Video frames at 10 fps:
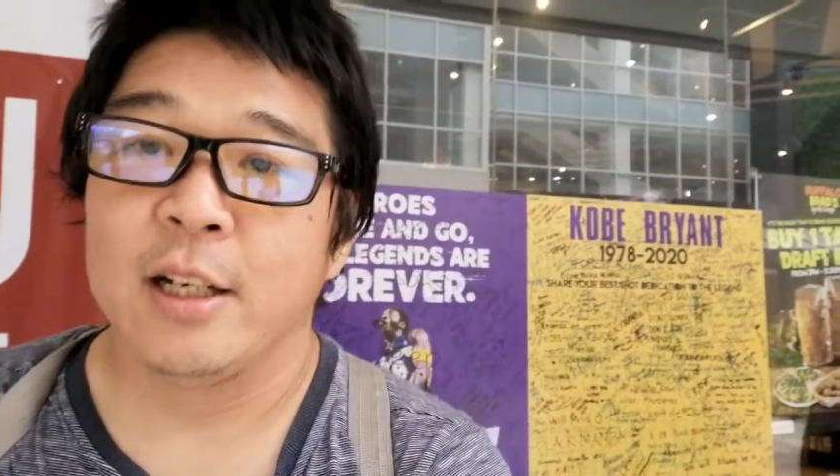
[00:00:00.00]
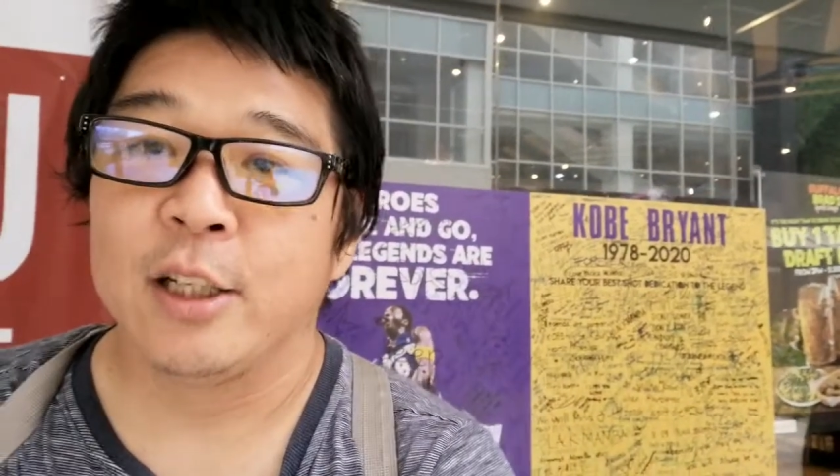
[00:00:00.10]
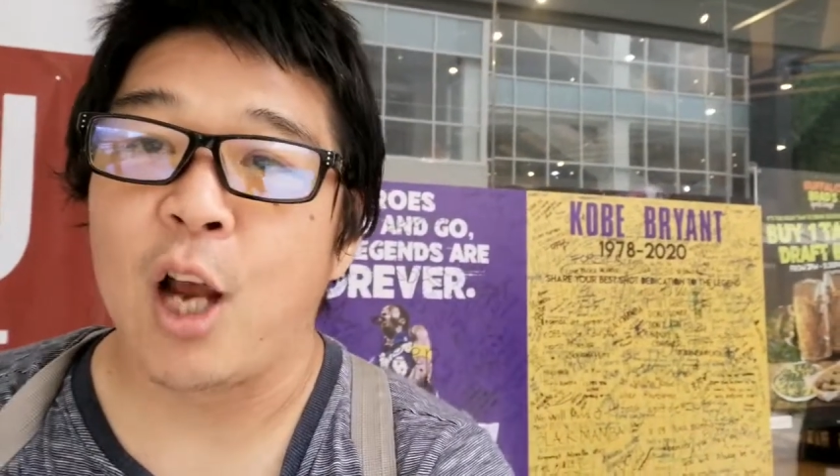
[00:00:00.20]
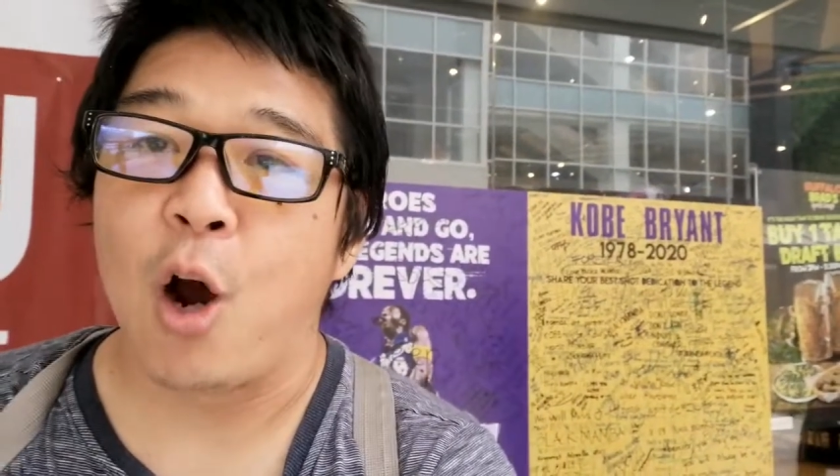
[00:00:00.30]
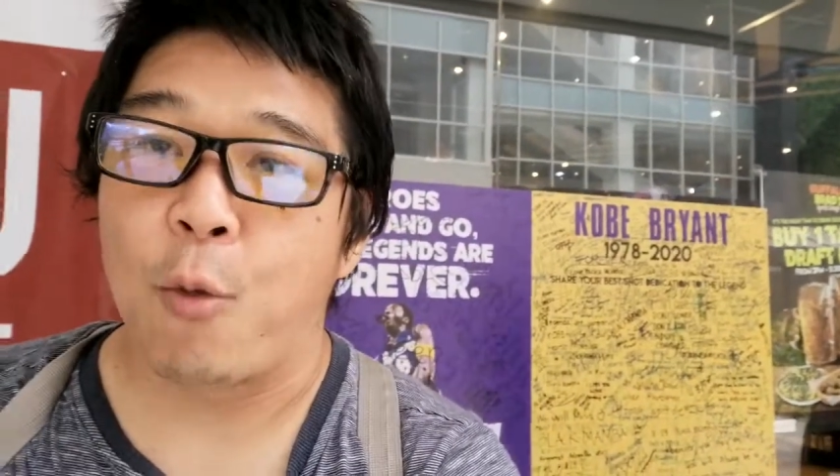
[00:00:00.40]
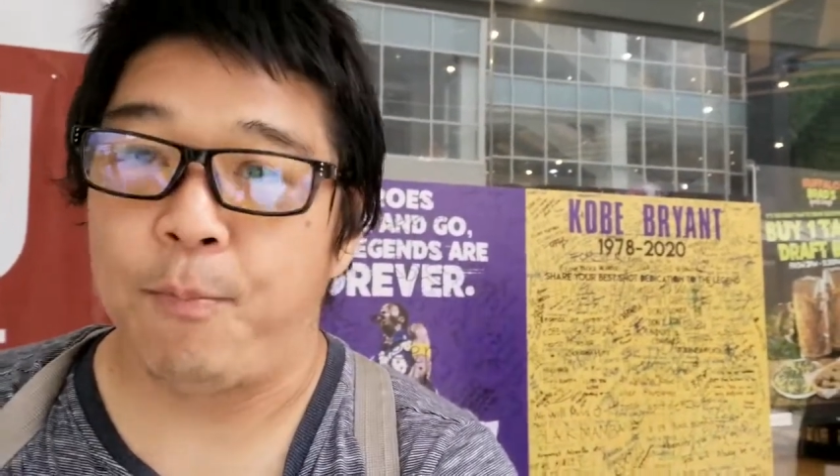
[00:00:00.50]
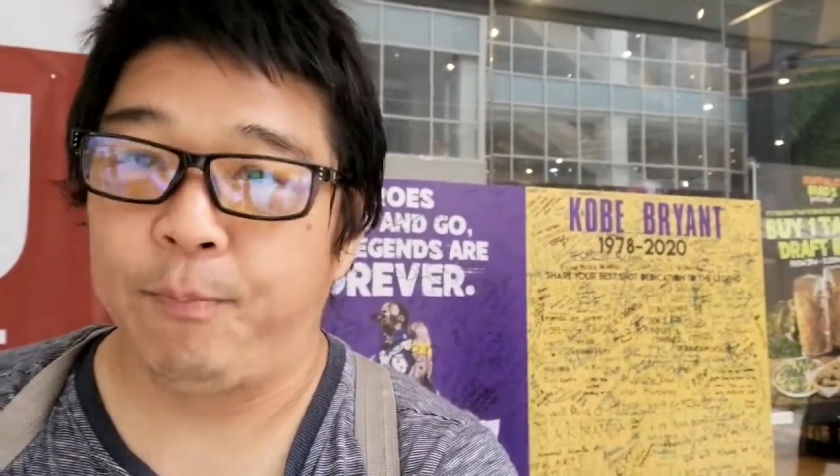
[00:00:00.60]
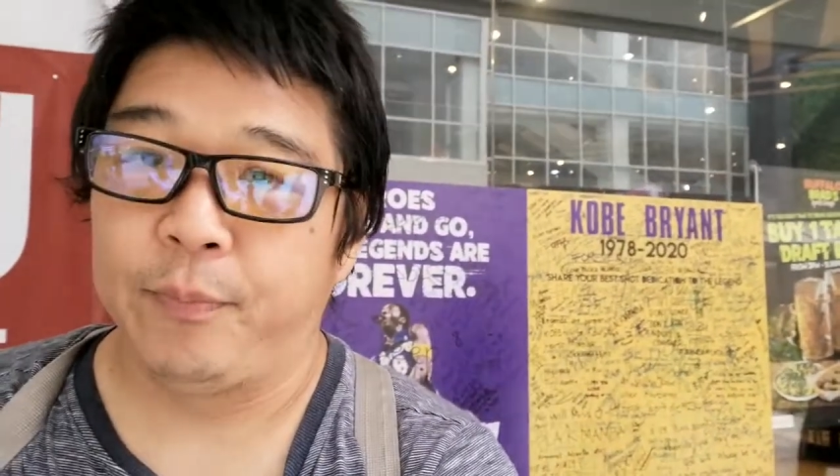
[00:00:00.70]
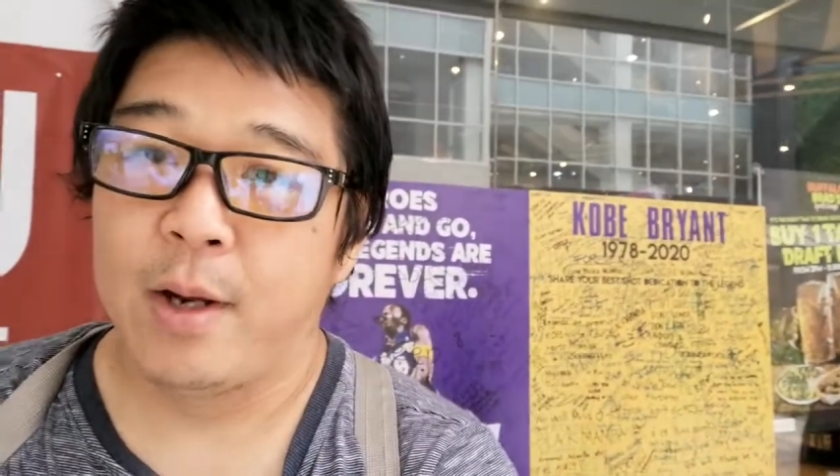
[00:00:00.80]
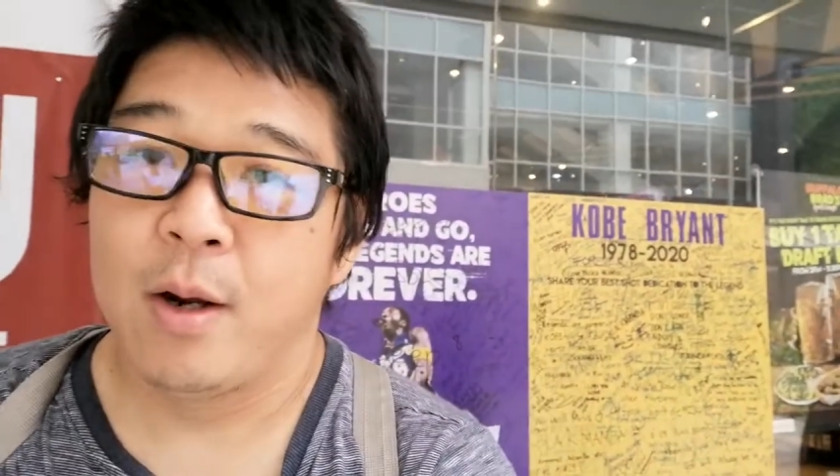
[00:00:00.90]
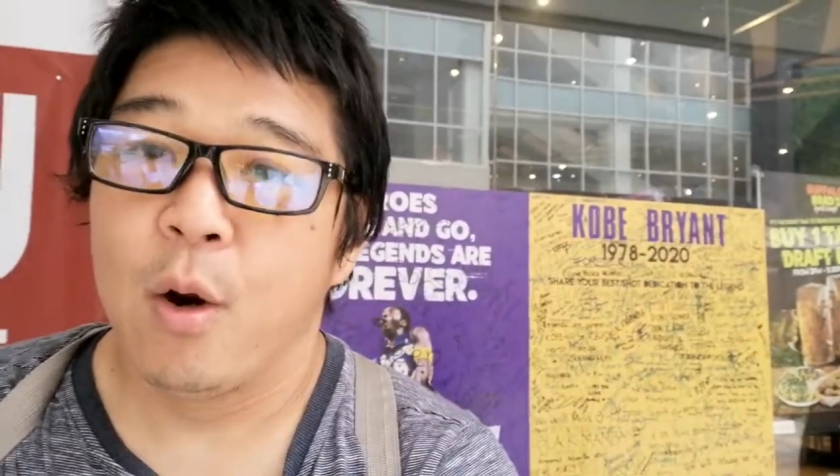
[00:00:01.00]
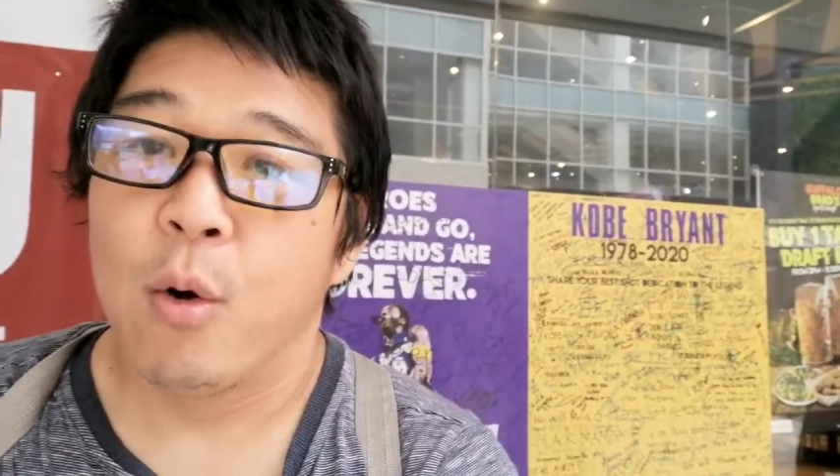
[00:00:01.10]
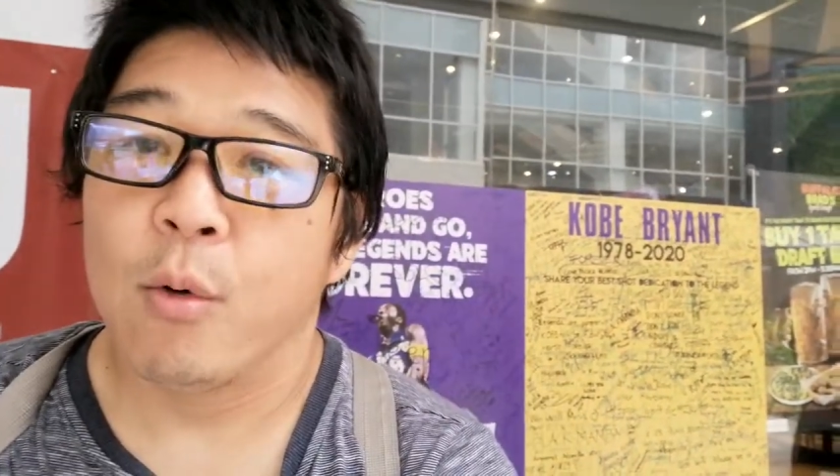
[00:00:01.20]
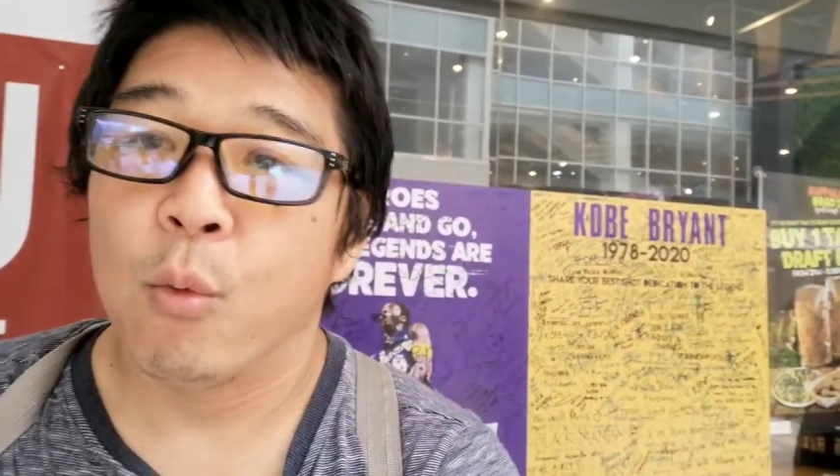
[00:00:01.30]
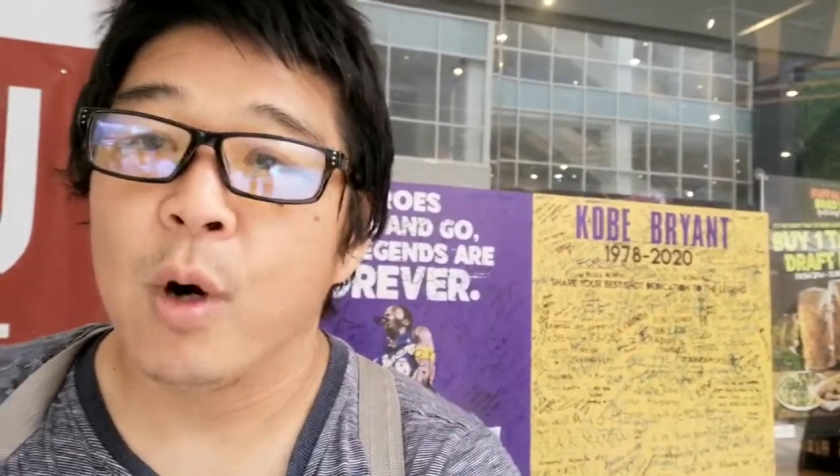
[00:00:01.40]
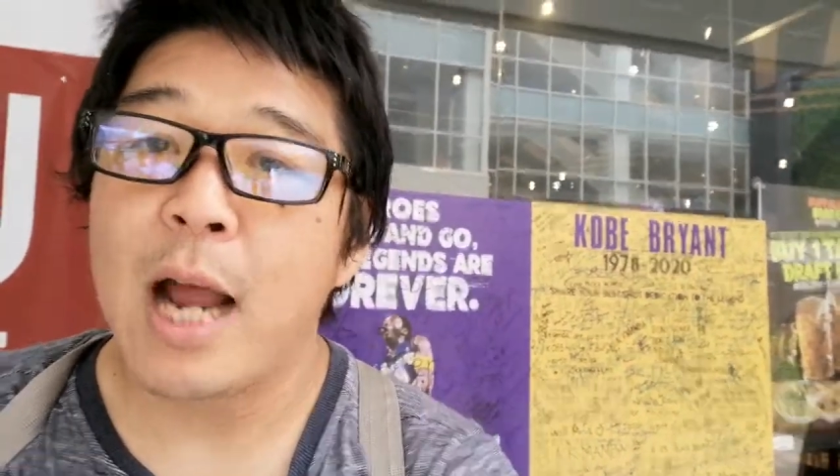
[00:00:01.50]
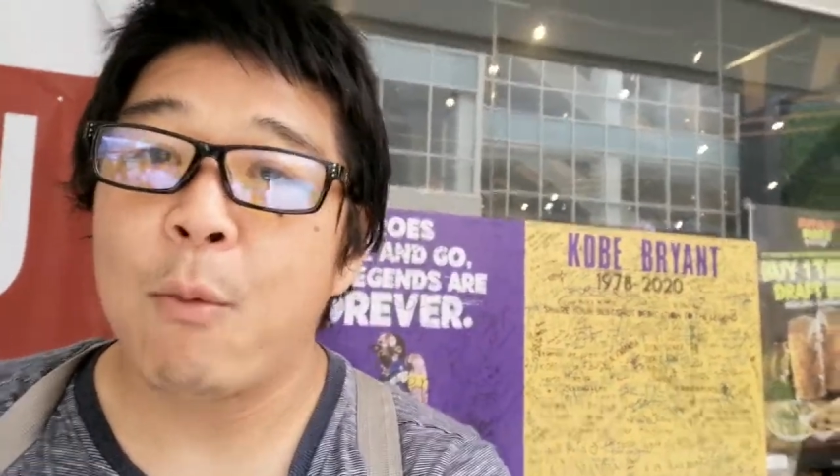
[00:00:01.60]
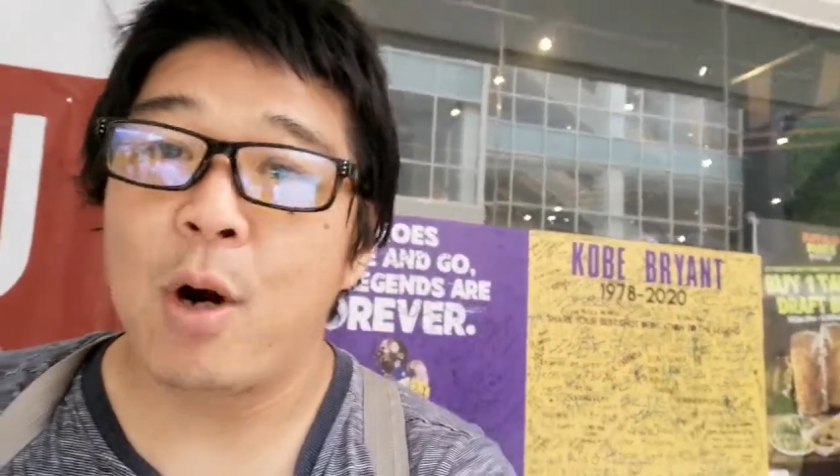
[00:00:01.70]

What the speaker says: So, what I